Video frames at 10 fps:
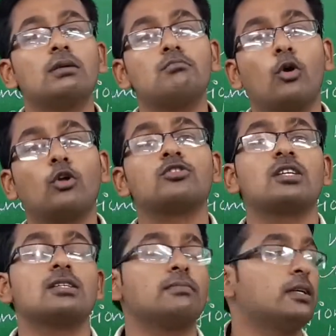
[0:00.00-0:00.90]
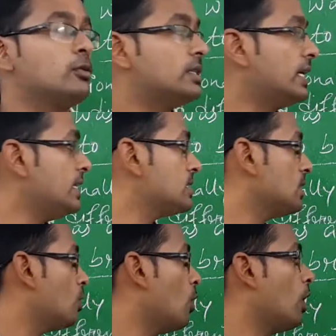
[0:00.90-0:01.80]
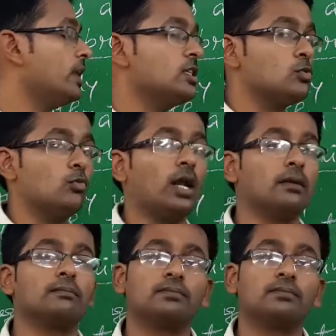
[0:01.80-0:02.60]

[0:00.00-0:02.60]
monotheism theory, that is the God is one.